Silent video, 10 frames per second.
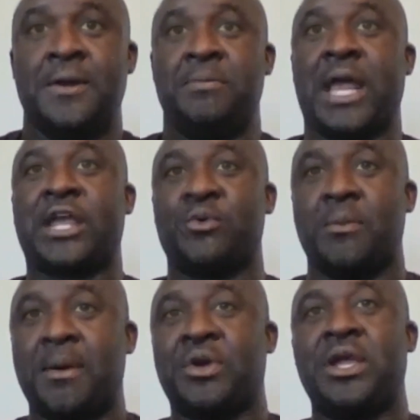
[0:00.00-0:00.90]
but I can
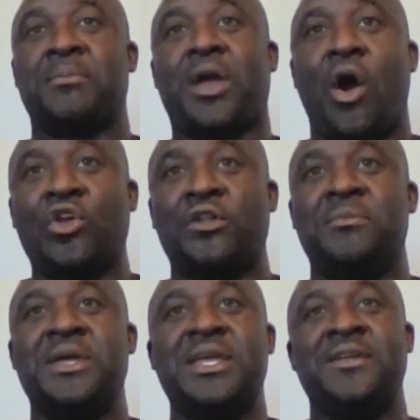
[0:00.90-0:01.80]
remember him calling
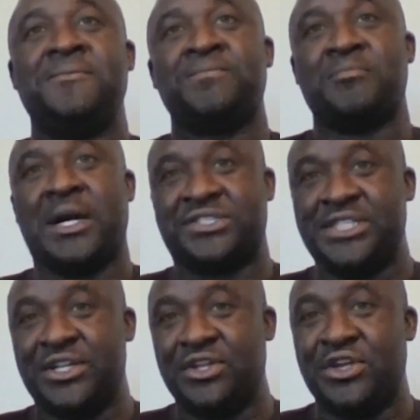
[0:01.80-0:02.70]
me my
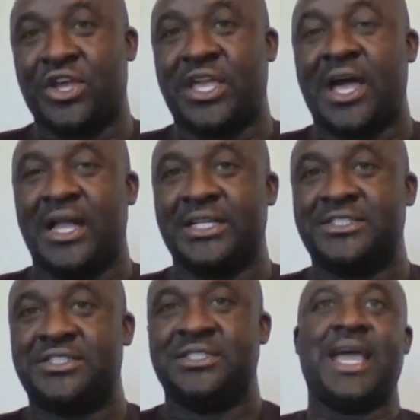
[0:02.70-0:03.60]
senior year of
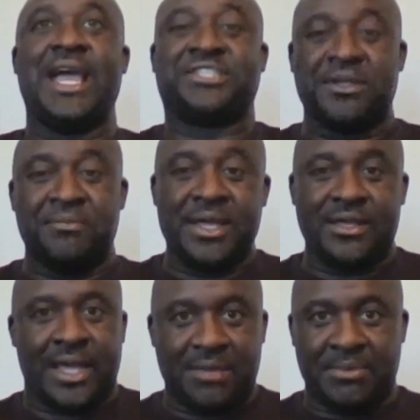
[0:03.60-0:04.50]
college, asking me,
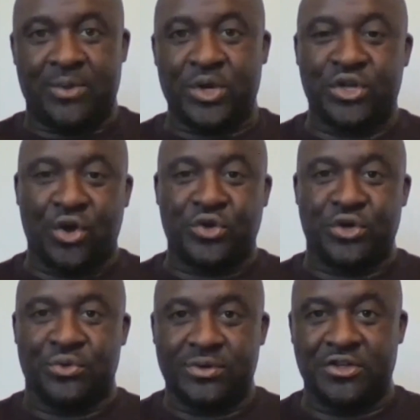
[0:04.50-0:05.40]
"Hey man, what are you gonna do?